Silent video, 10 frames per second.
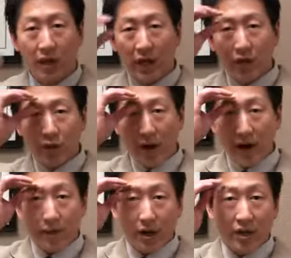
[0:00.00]
in your
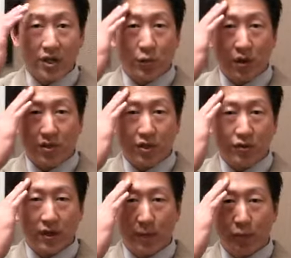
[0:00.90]
eyebrow as well as in your
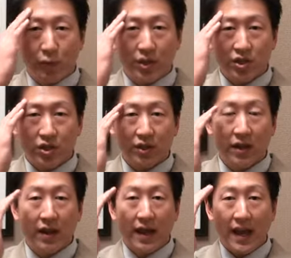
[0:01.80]
temple region.
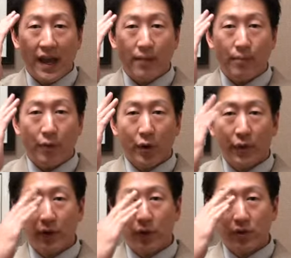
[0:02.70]
And
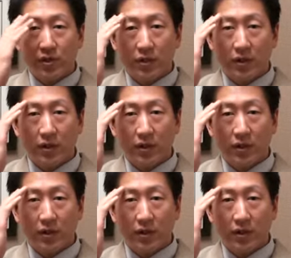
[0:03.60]
both those